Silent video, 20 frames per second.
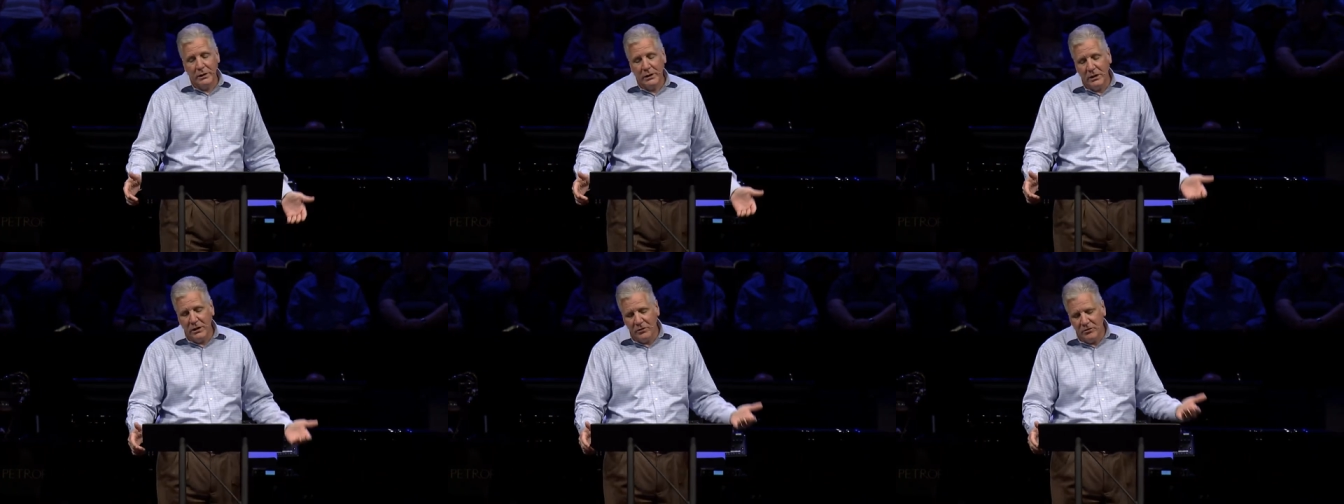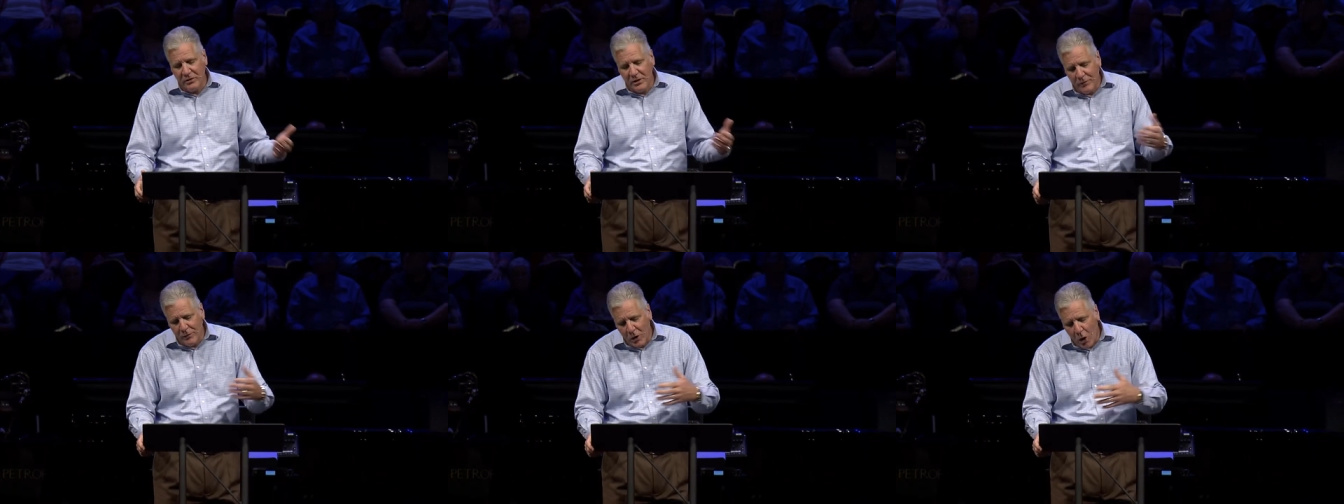He's
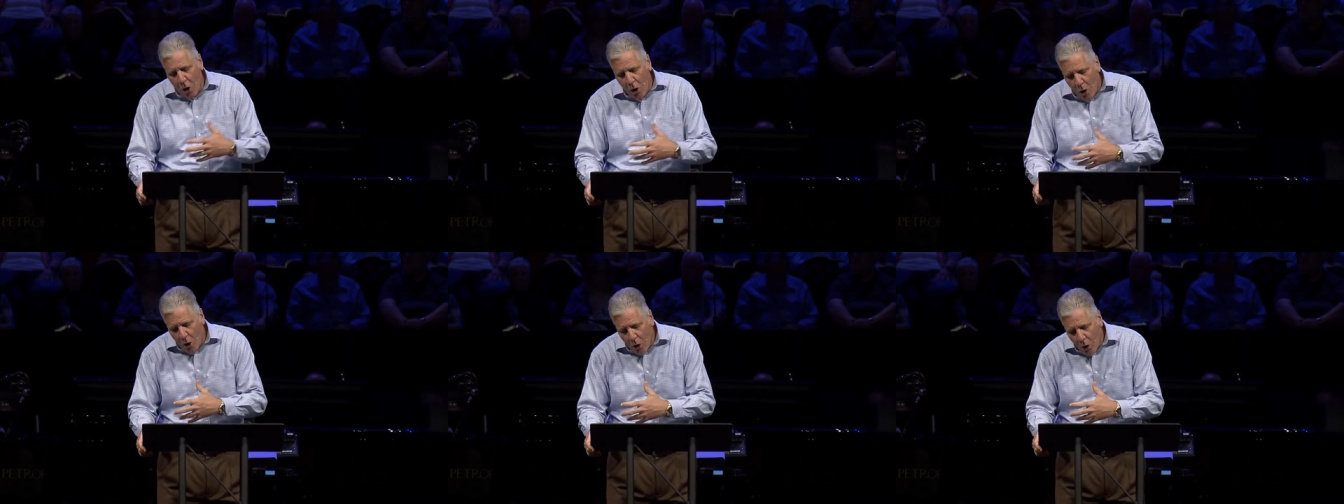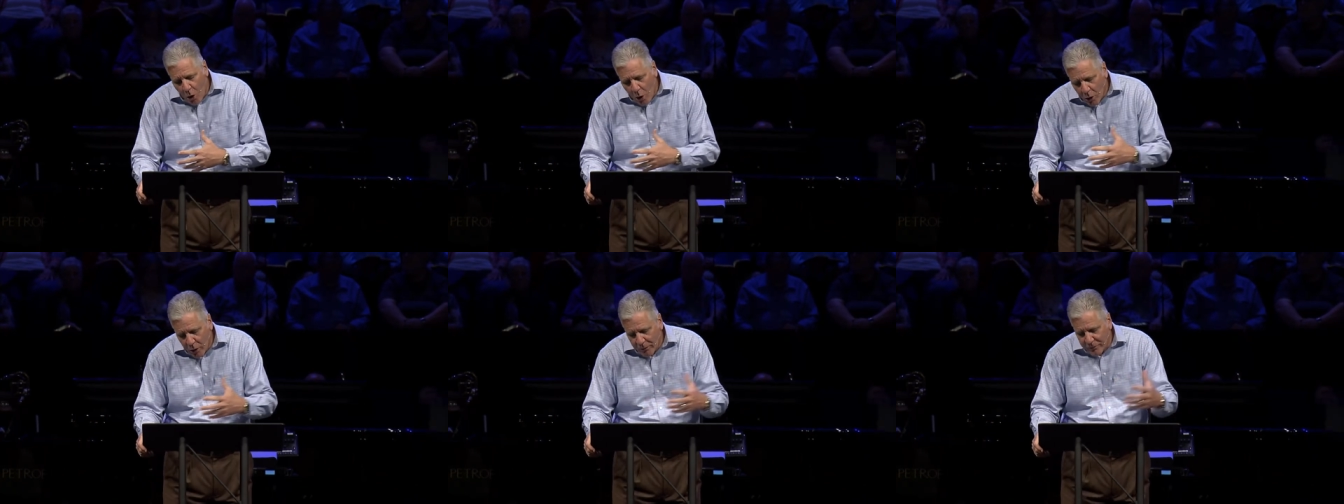given
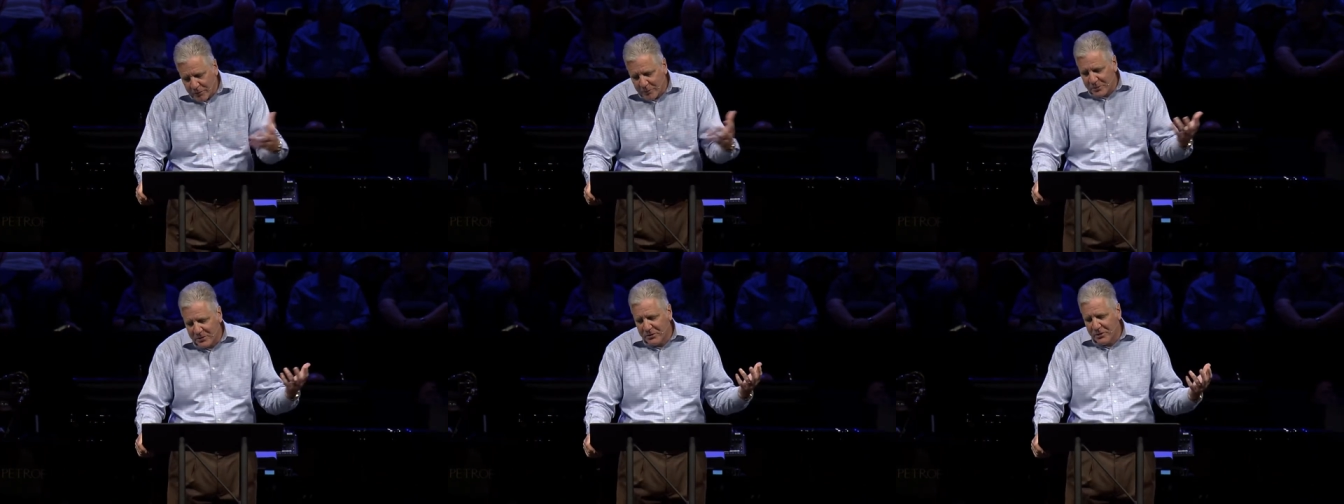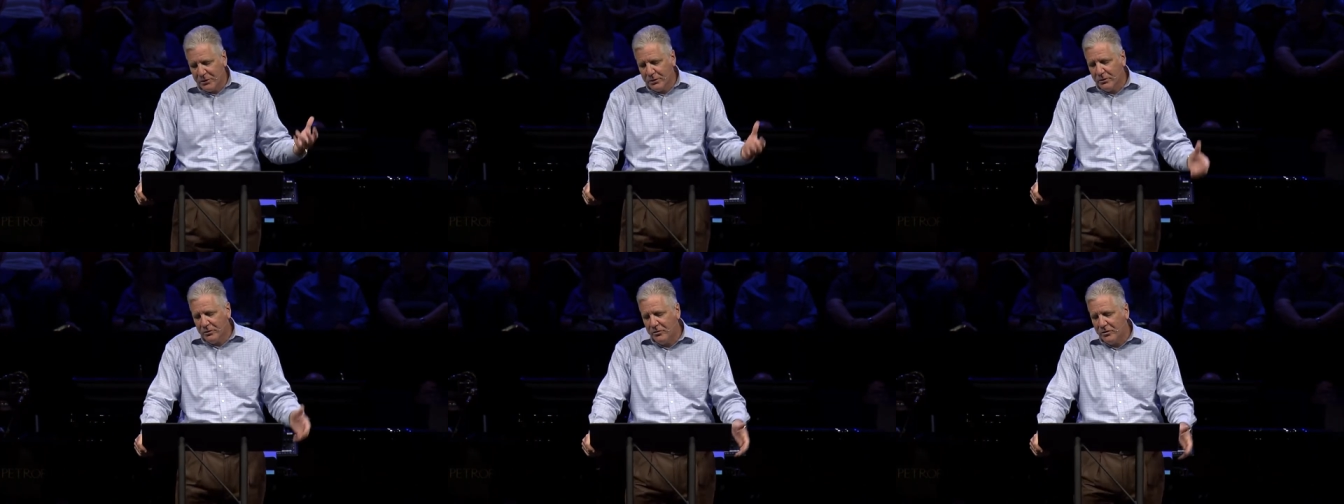all of the
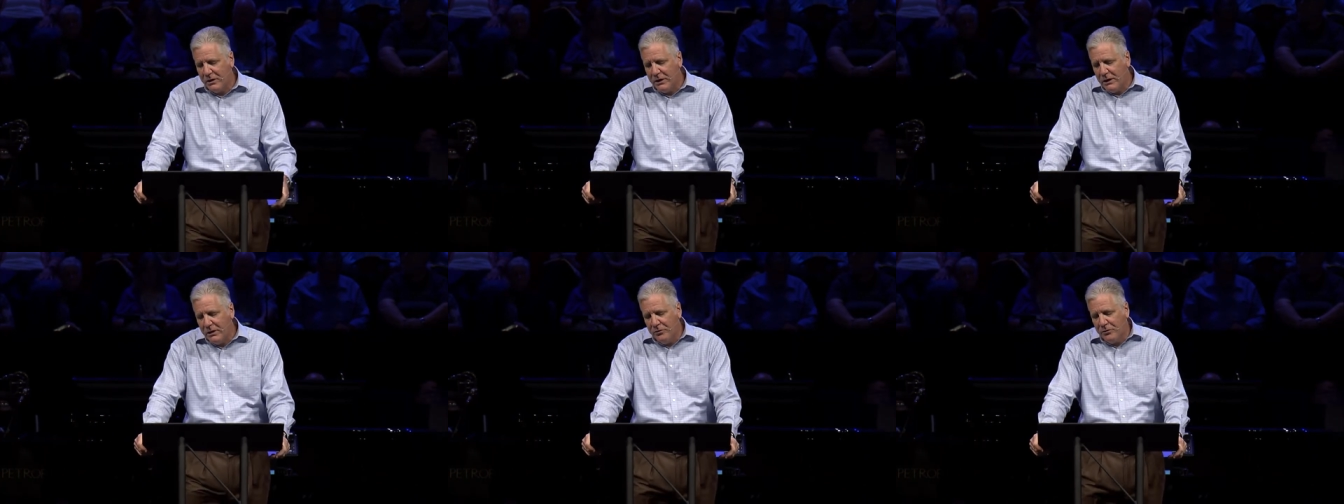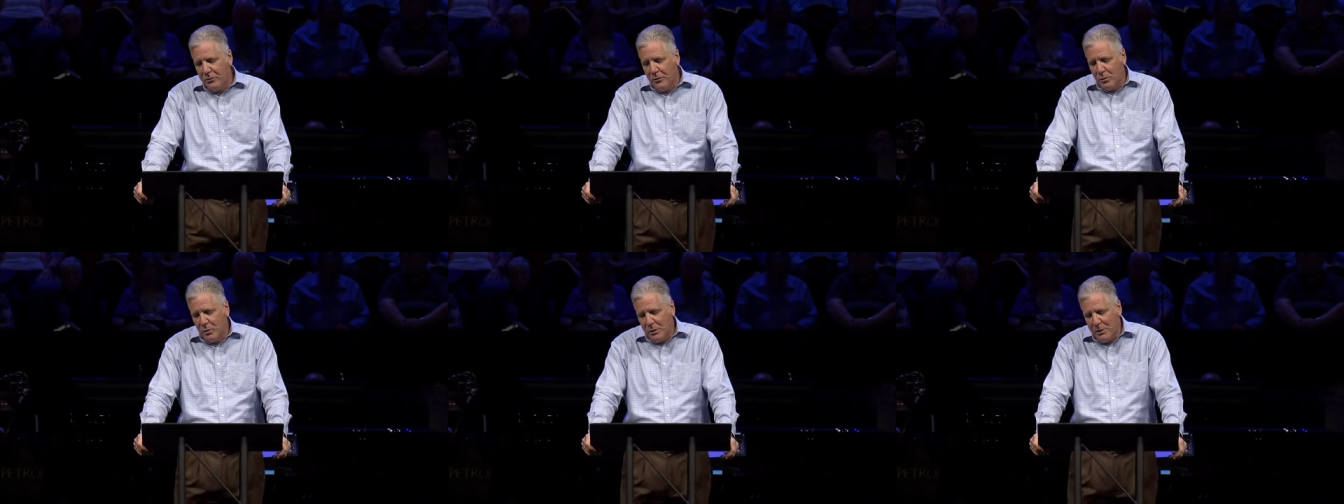materials he needs for
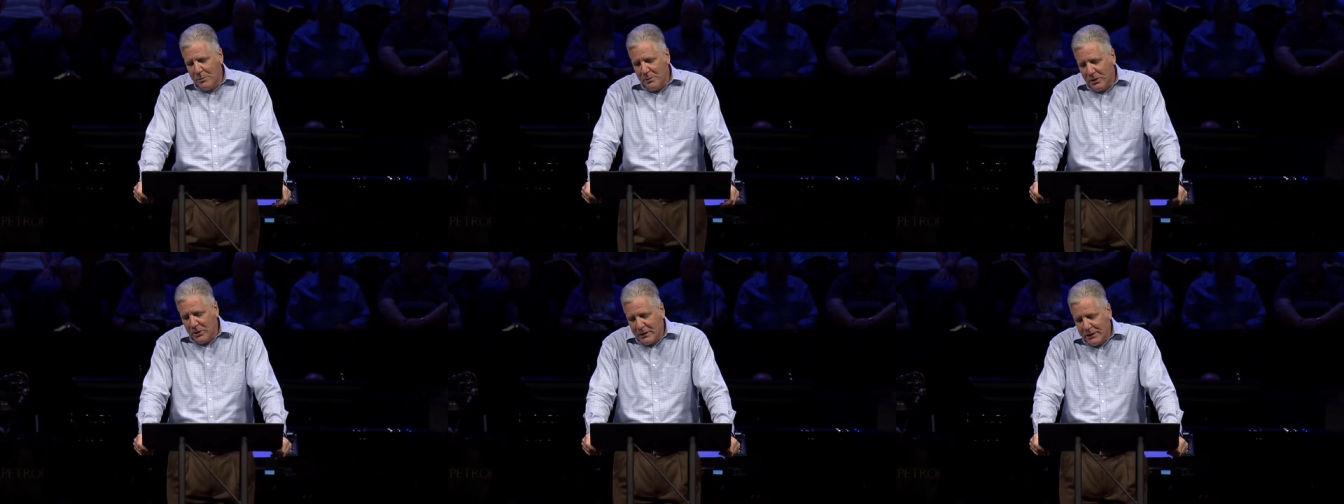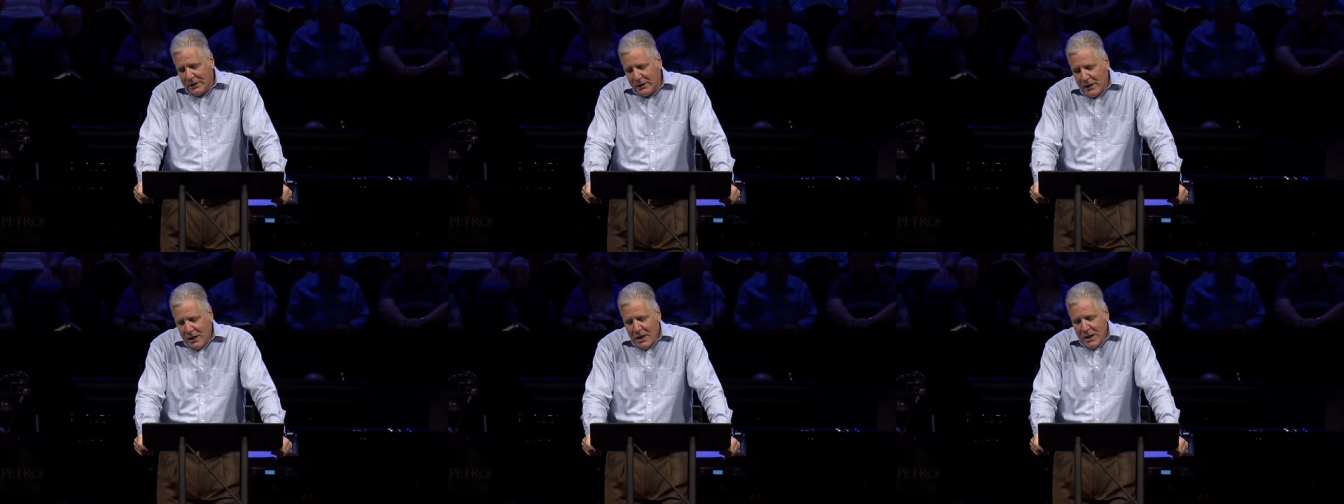the rebuilding.